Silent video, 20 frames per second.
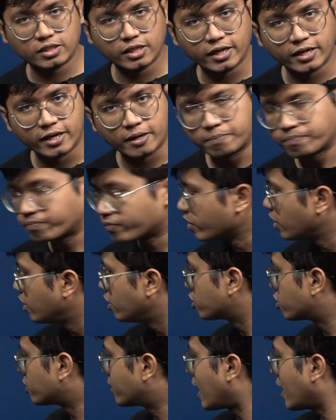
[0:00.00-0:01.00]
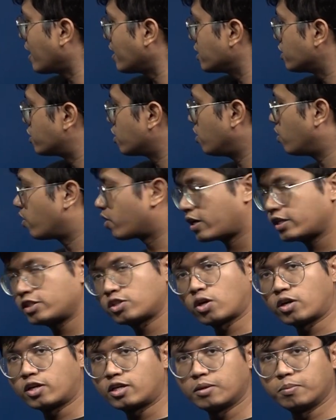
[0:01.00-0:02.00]
theta. So that is the
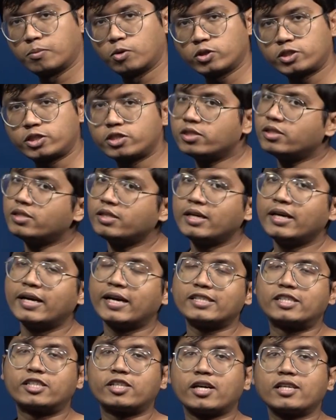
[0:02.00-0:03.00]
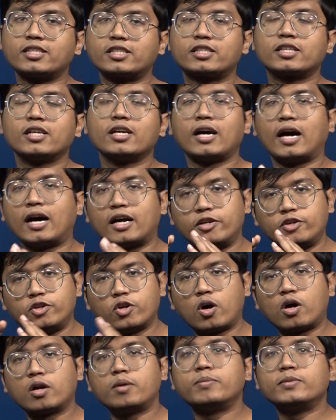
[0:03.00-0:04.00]
horizontal motion. It's just a
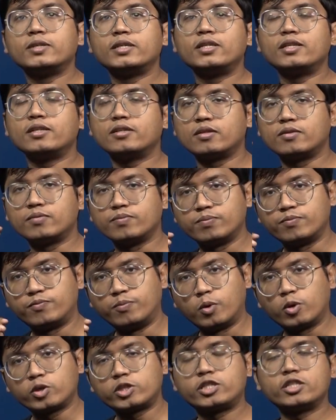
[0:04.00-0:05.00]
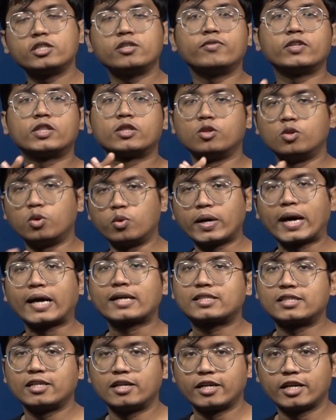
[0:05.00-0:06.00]
normal motion with no
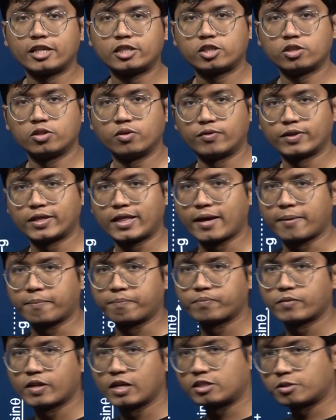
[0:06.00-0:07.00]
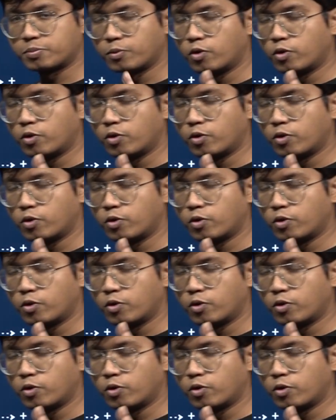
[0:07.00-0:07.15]
acceleration over there. It's